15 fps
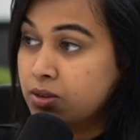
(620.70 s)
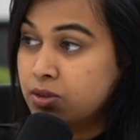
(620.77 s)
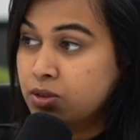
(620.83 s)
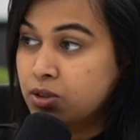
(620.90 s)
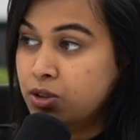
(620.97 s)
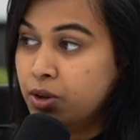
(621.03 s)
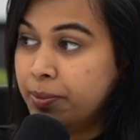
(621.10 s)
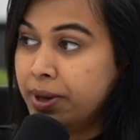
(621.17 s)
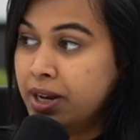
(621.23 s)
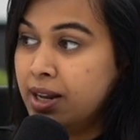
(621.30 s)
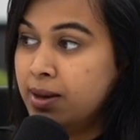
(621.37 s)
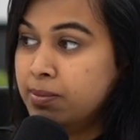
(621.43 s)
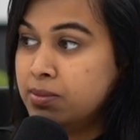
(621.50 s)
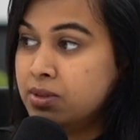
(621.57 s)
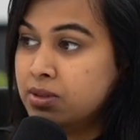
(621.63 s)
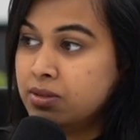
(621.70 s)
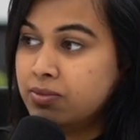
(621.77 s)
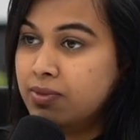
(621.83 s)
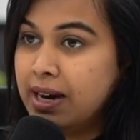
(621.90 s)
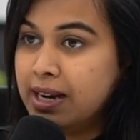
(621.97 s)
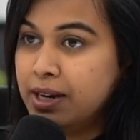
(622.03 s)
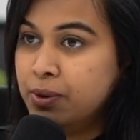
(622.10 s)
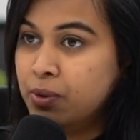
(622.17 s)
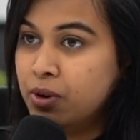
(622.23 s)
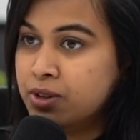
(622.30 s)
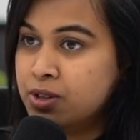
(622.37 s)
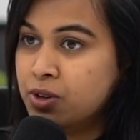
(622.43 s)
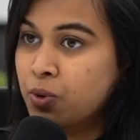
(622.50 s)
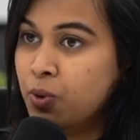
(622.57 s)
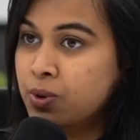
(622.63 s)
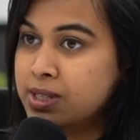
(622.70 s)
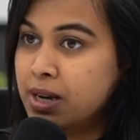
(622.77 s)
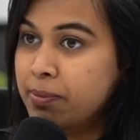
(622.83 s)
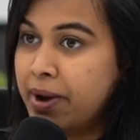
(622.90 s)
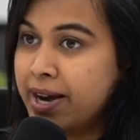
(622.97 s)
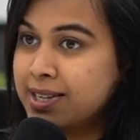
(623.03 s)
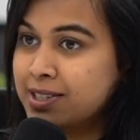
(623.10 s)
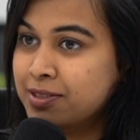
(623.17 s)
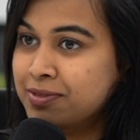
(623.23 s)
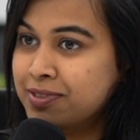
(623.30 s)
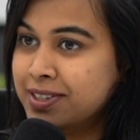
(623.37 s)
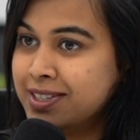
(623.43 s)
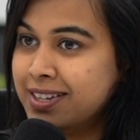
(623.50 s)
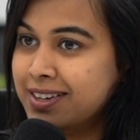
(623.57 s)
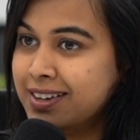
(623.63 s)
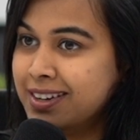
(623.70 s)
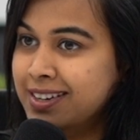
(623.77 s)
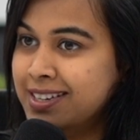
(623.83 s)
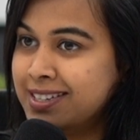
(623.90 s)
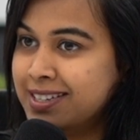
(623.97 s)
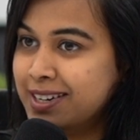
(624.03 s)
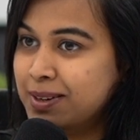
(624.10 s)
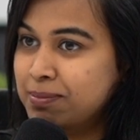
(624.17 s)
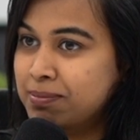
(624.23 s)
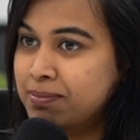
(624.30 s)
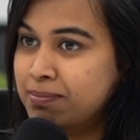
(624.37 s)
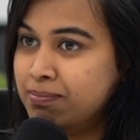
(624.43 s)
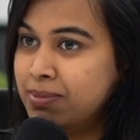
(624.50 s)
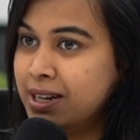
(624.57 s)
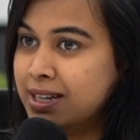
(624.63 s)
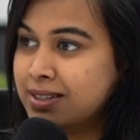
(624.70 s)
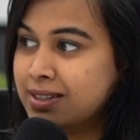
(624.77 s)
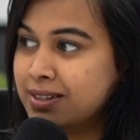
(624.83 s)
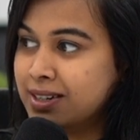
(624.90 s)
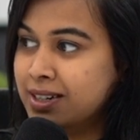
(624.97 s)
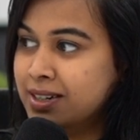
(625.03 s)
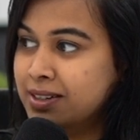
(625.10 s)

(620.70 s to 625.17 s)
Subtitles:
So domain names value also goes up as if it's a real estate place, right?